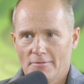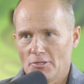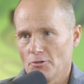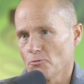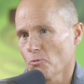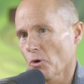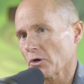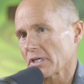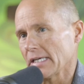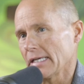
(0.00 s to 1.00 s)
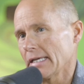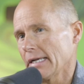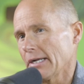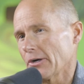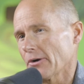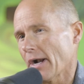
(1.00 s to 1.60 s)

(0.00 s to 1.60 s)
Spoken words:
you working here?